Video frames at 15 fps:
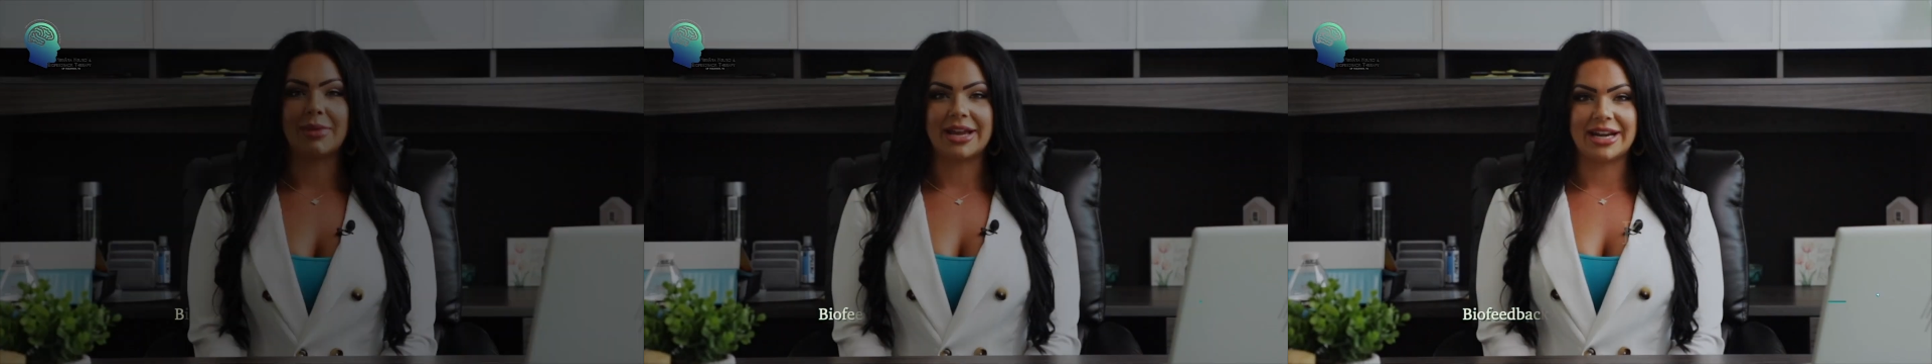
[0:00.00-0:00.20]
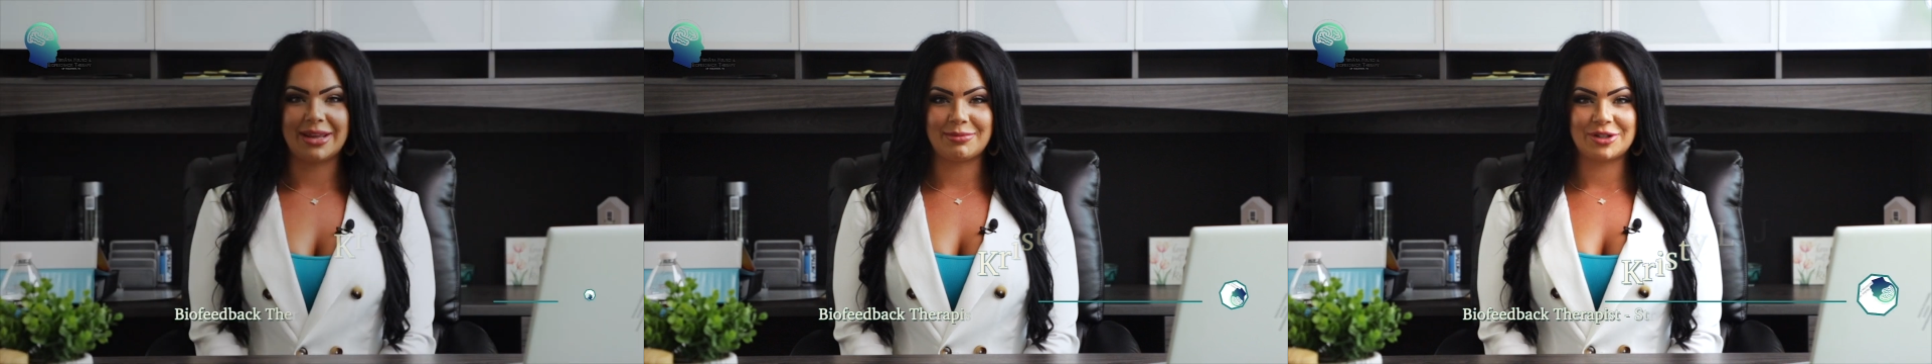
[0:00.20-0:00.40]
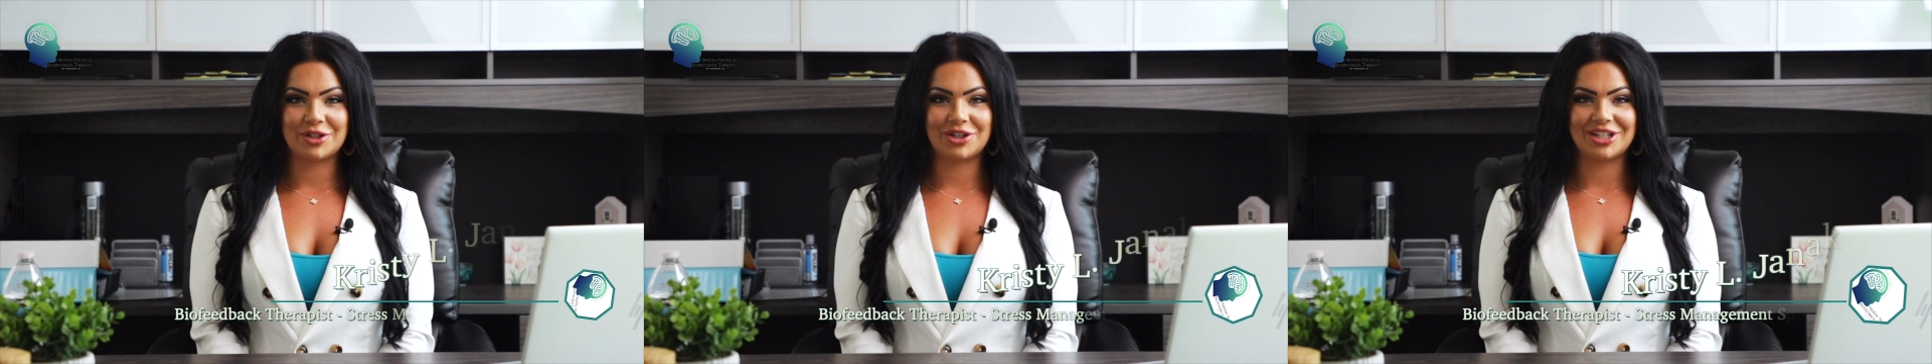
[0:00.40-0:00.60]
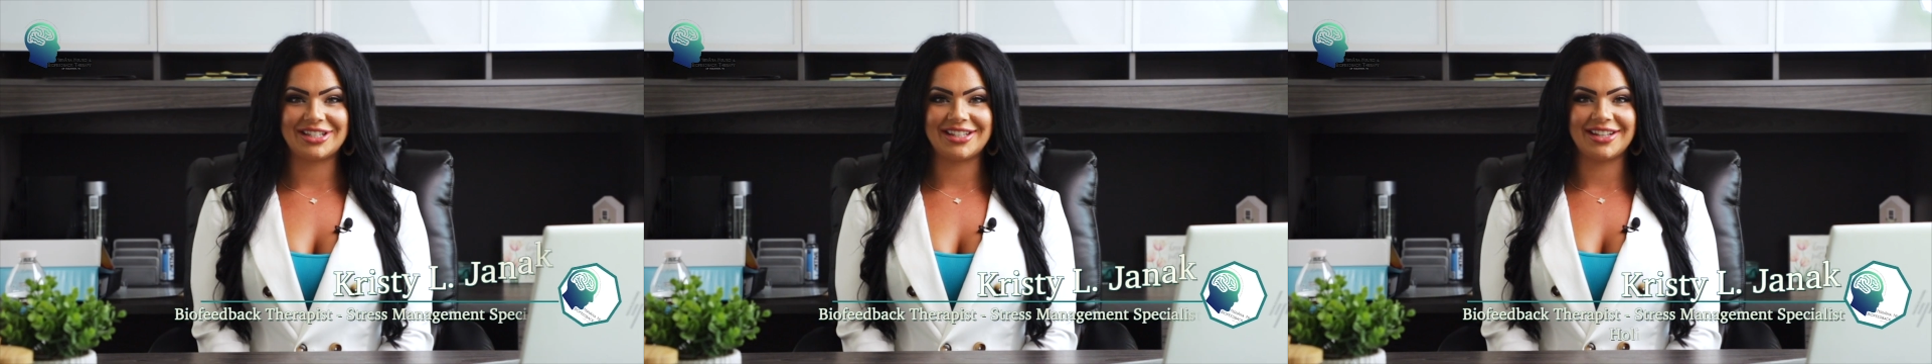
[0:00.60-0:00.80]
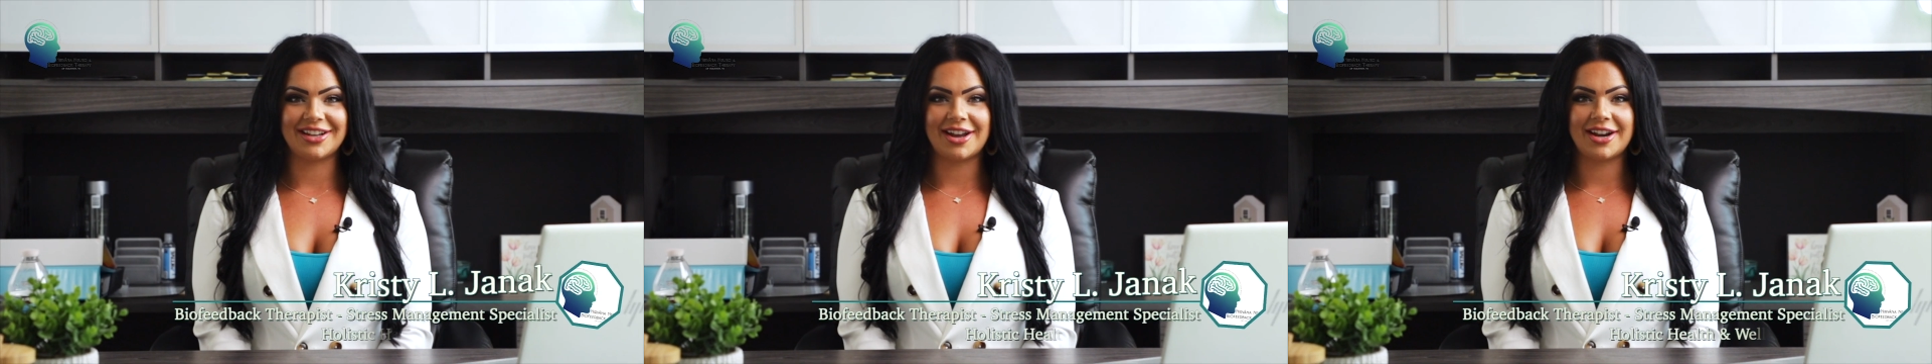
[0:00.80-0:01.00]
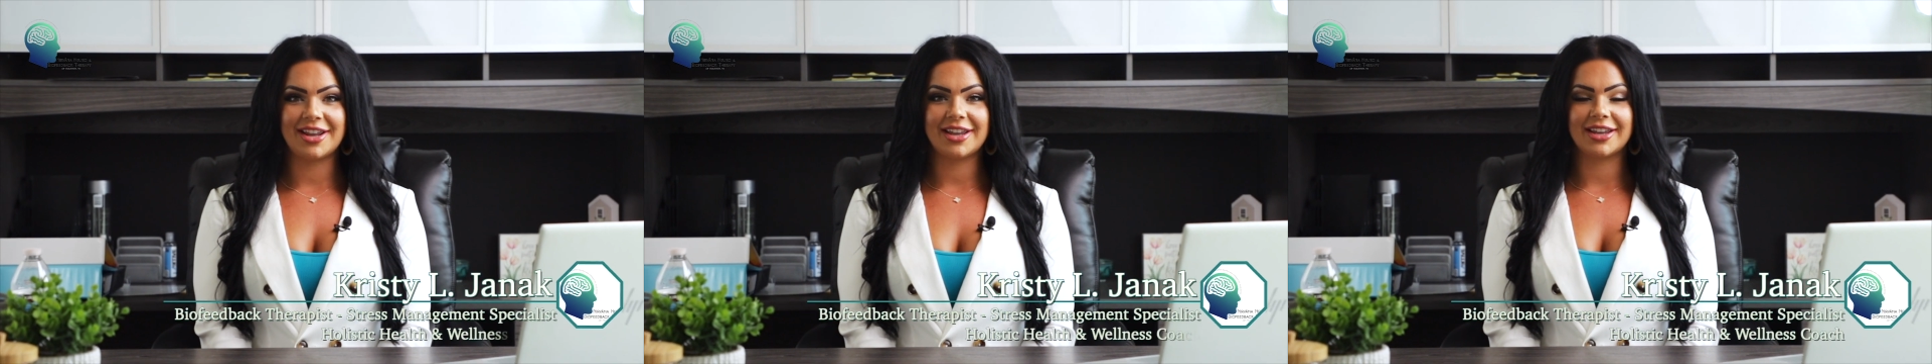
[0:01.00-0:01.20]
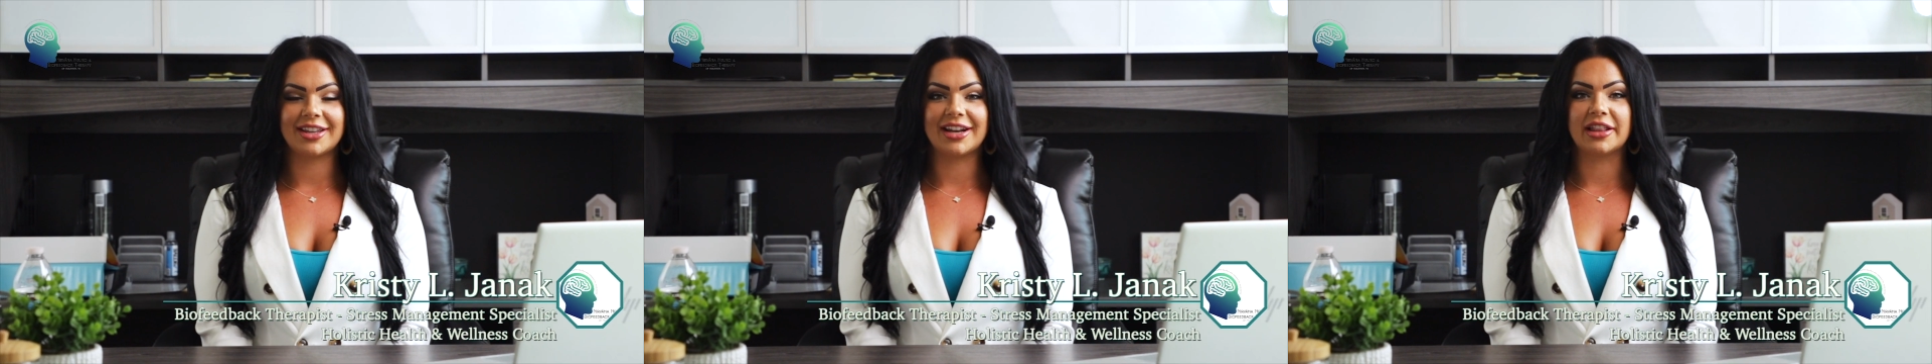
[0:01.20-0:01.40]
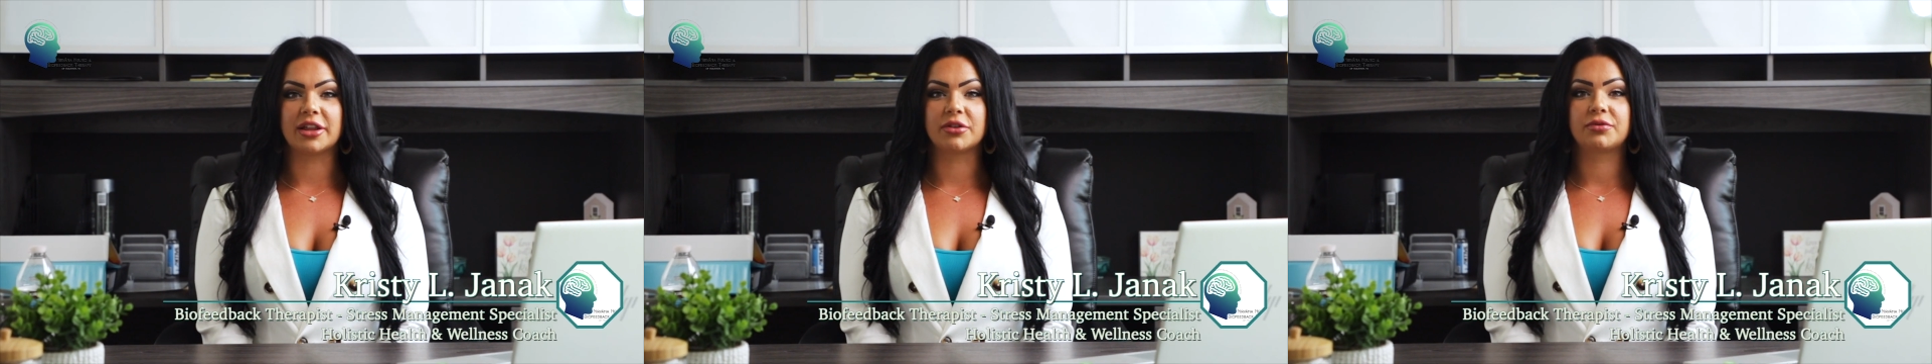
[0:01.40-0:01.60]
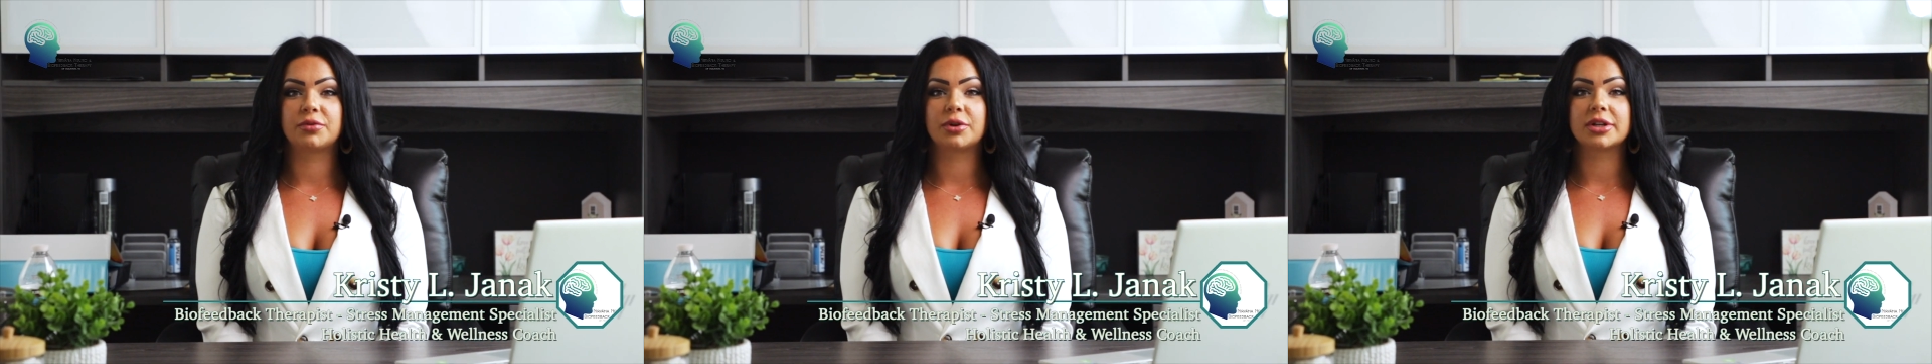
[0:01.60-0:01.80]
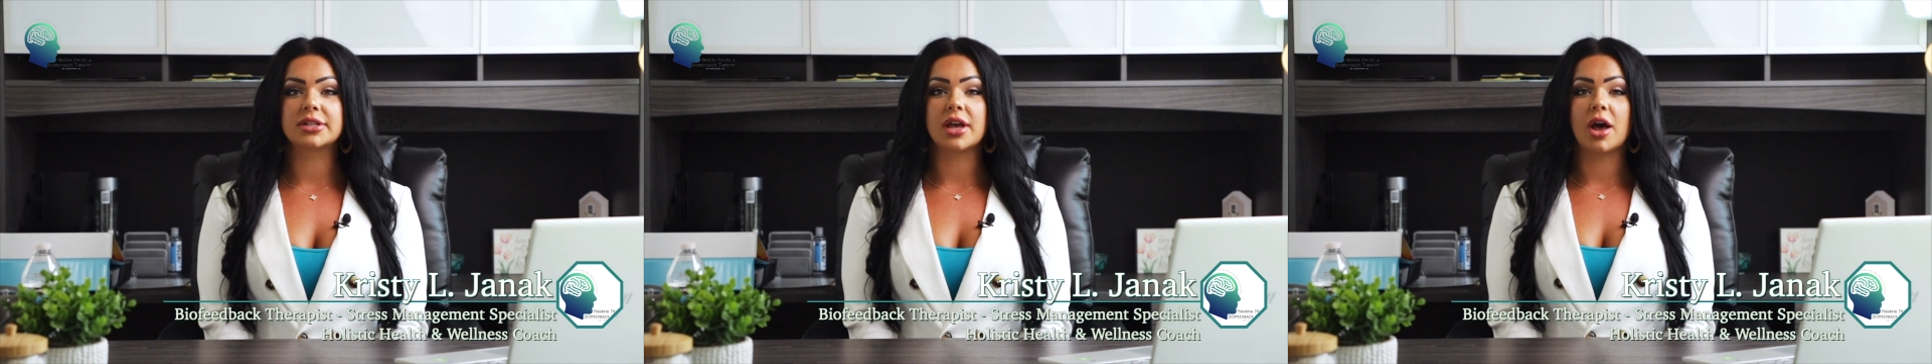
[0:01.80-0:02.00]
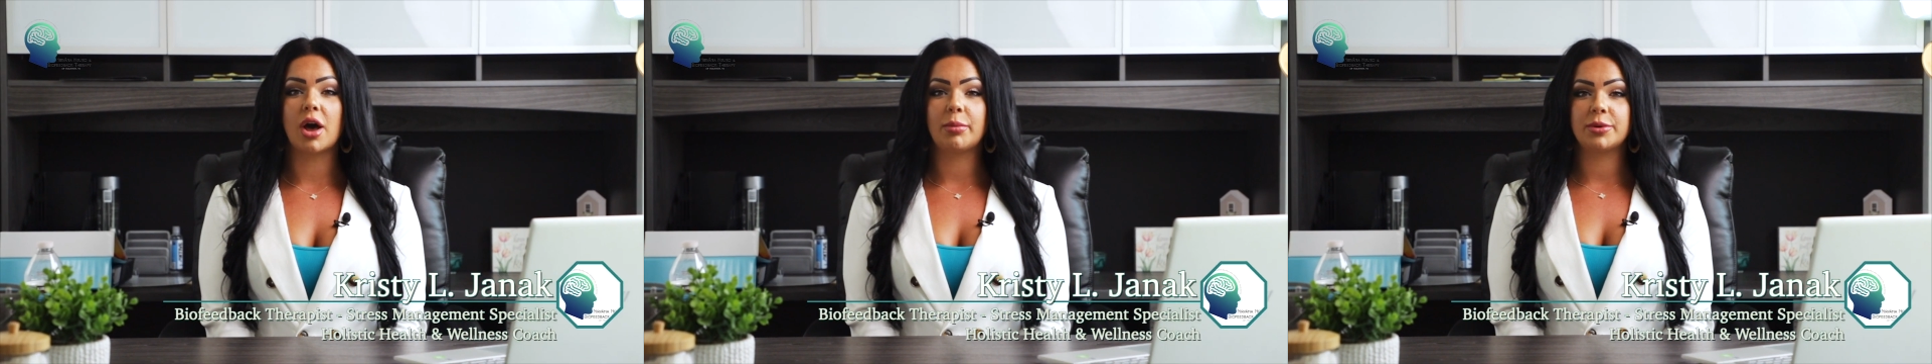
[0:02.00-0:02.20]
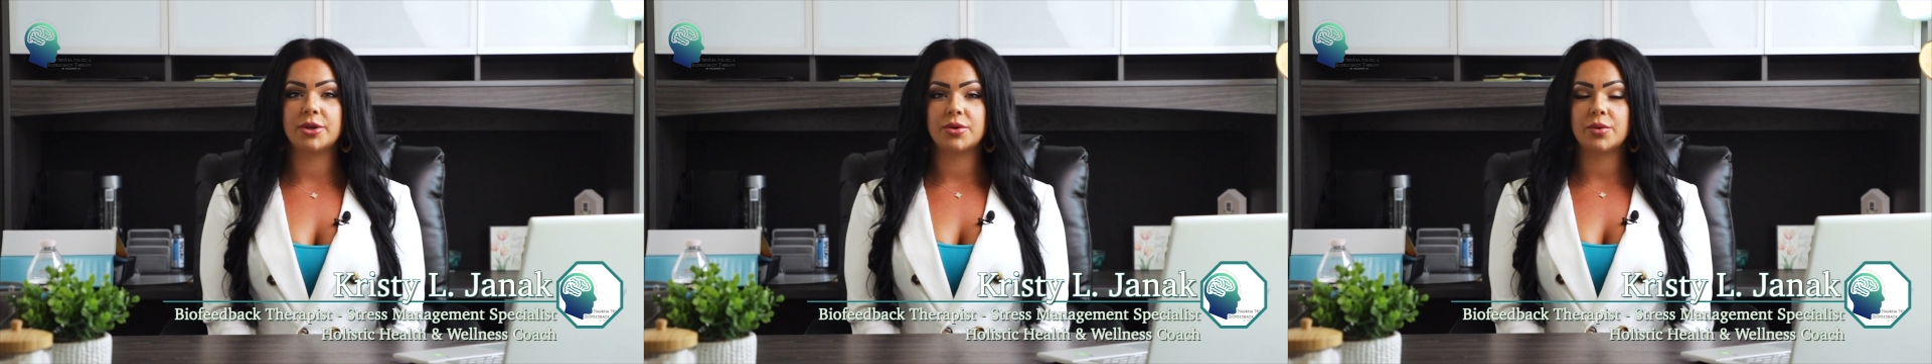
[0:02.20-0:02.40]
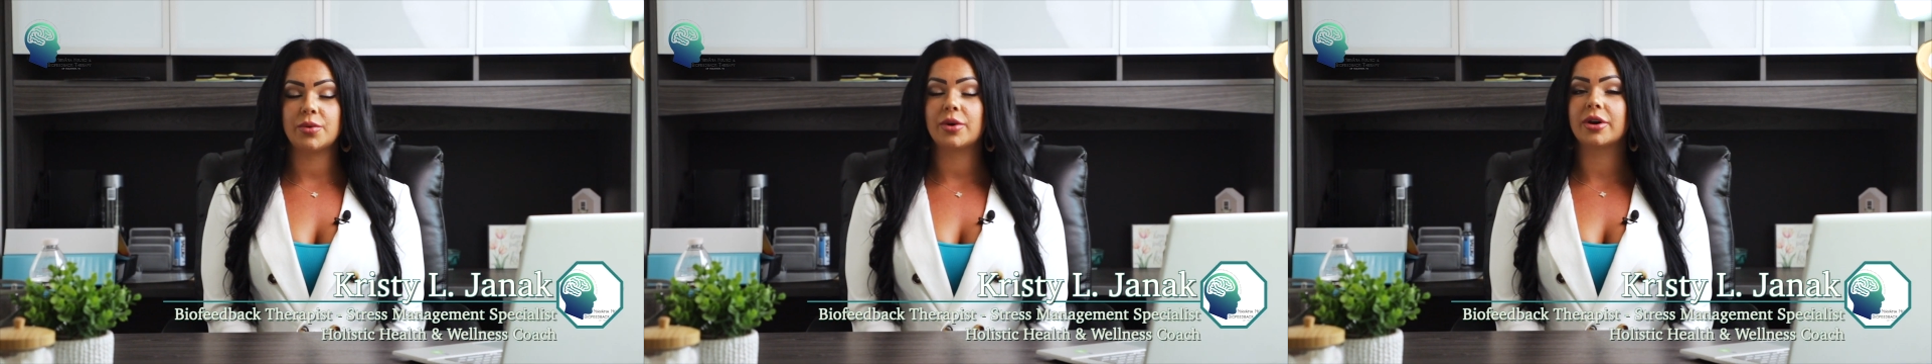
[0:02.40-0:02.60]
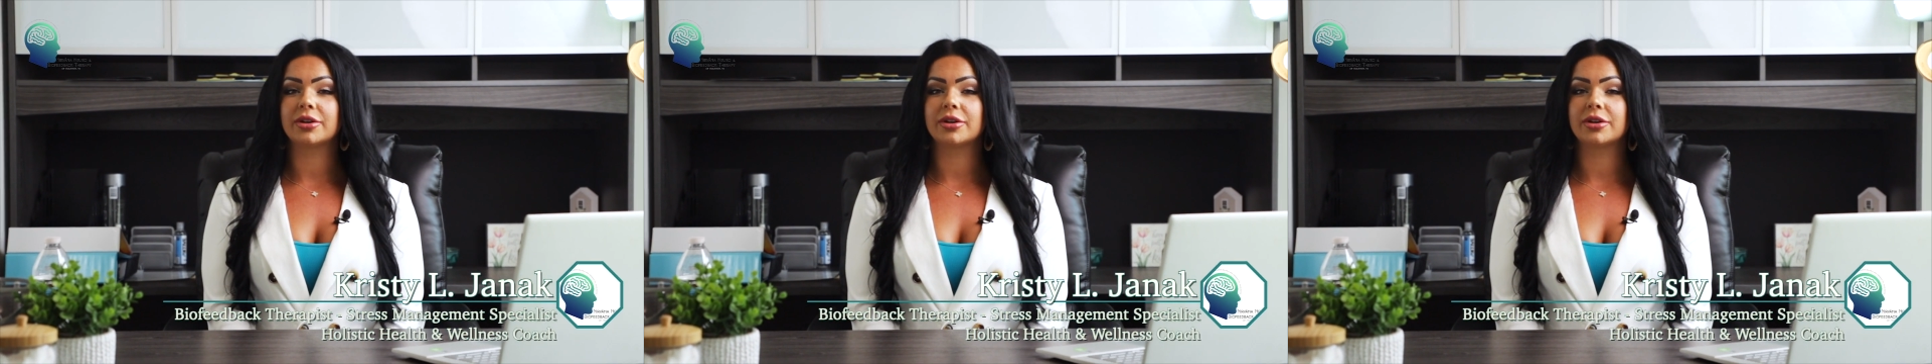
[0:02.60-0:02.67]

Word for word: My name is Christy Yannick, and I look forward to helping you